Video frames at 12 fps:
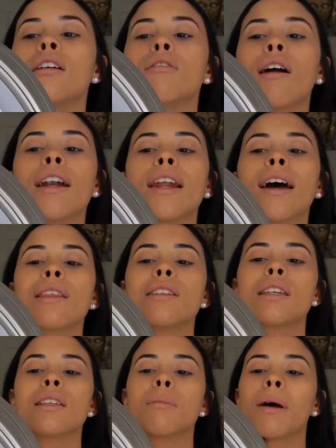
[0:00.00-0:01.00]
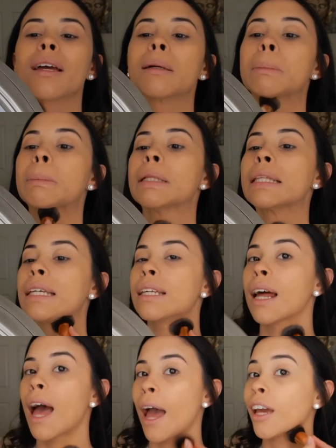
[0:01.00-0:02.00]
right now this isn't my complete
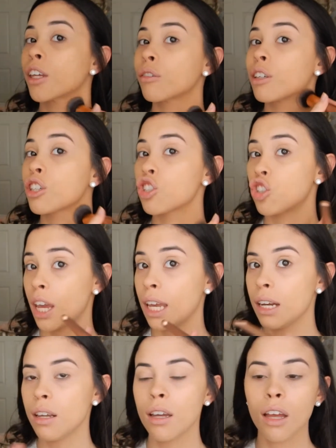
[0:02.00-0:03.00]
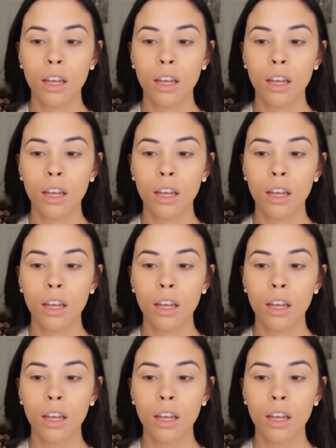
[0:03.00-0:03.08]
accurate shade.